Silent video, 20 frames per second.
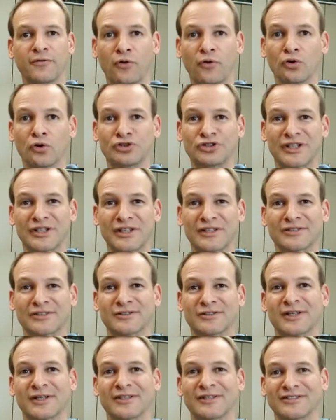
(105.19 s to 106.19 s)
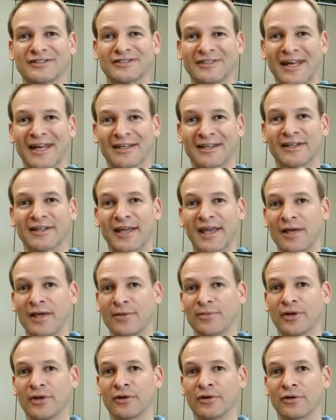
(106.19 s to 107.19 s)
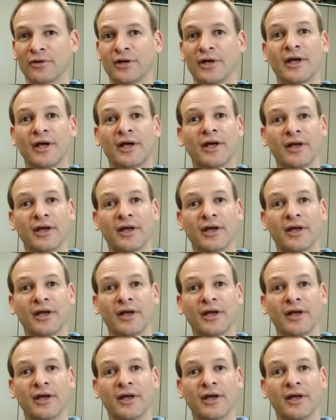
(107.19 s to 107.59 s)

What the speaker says: 406 static decay meter